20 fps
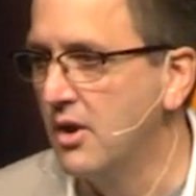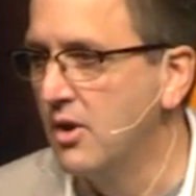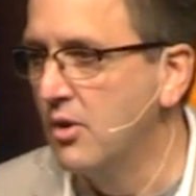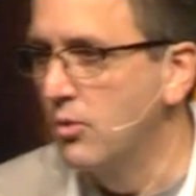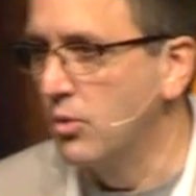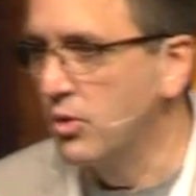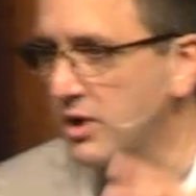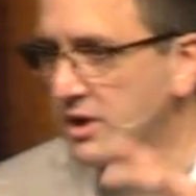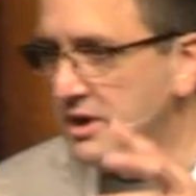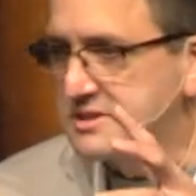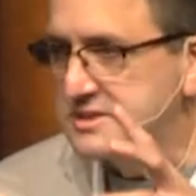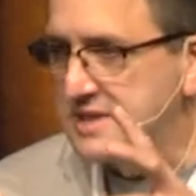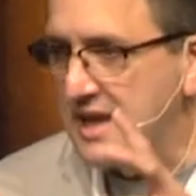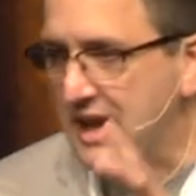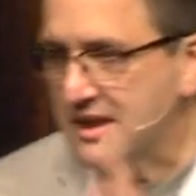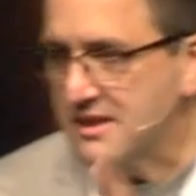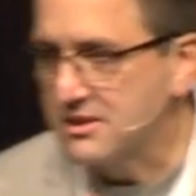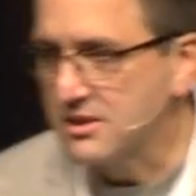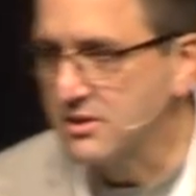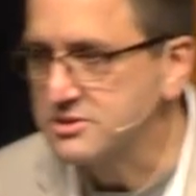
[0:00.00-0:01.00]
We're going to
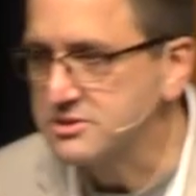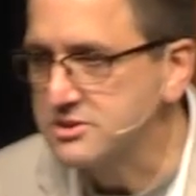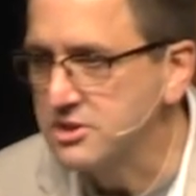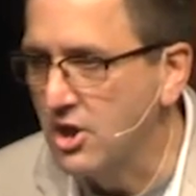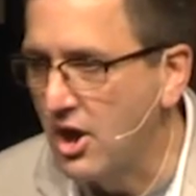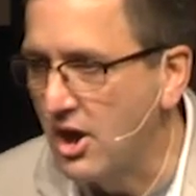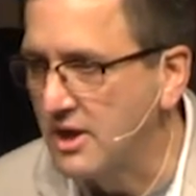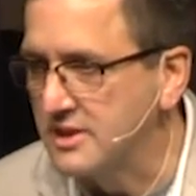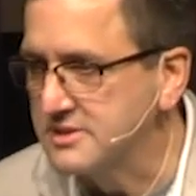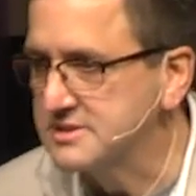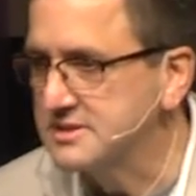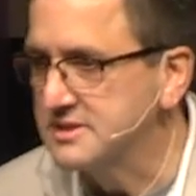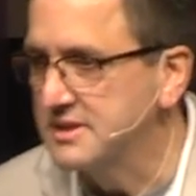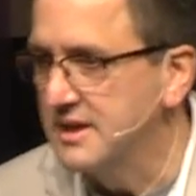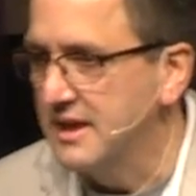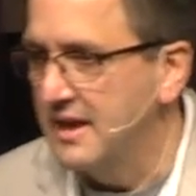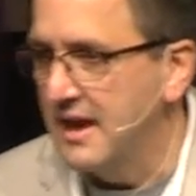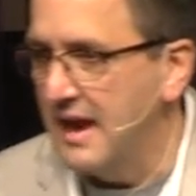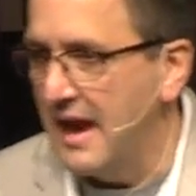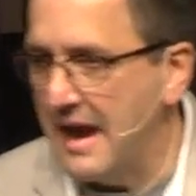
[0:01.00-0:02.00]
take those laws
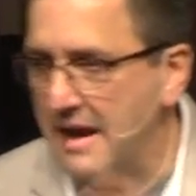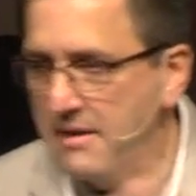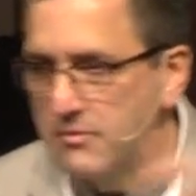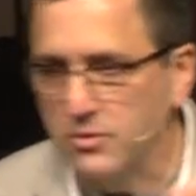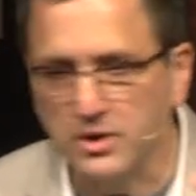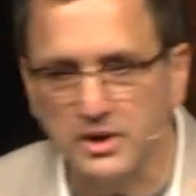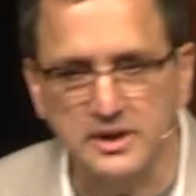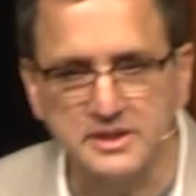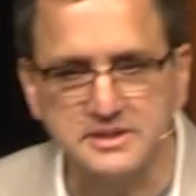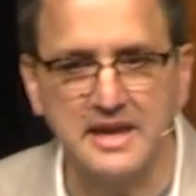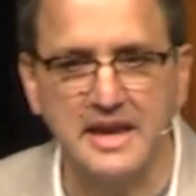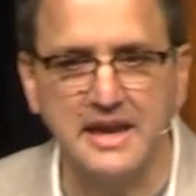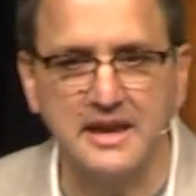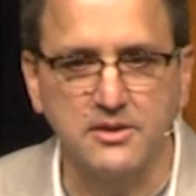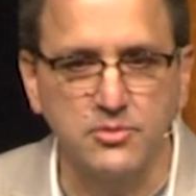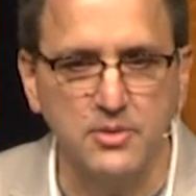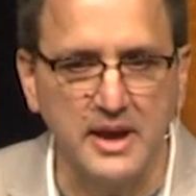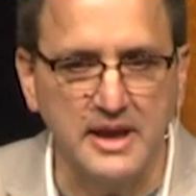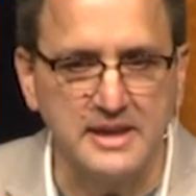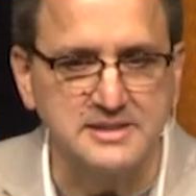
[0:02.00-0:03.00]
and we're going to take
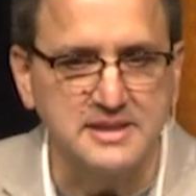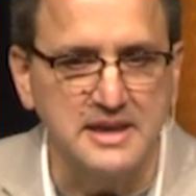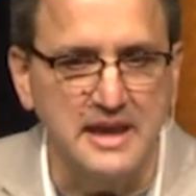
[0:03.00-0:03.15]
grace